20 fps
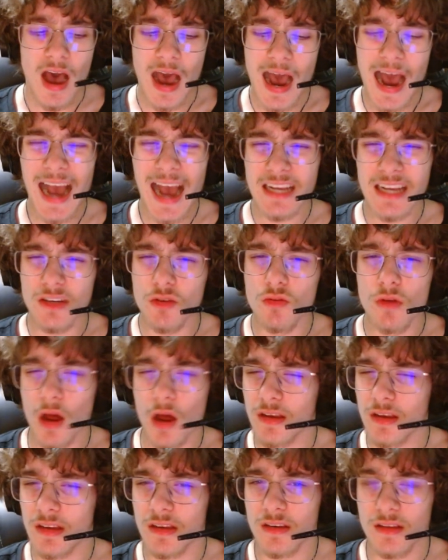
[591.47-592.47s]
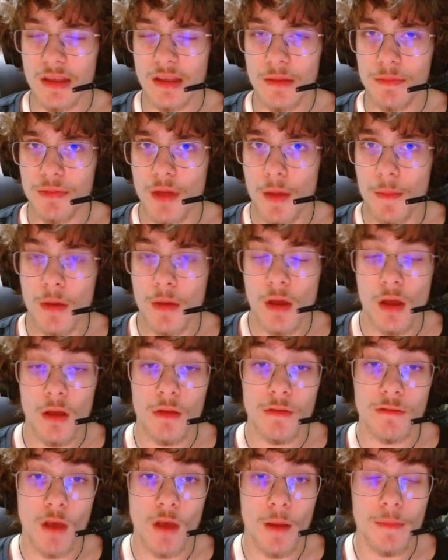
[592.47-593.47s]
I do not need to keep them.
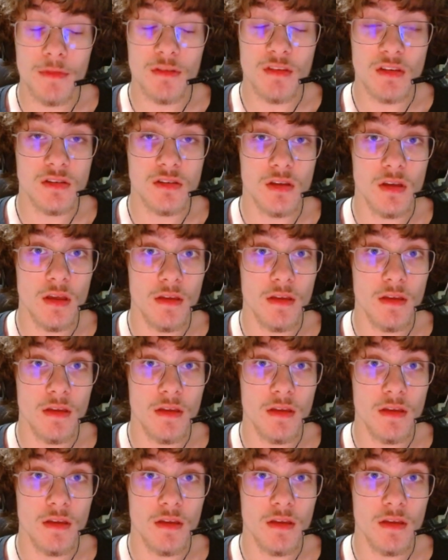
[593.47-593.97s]
Zamazenta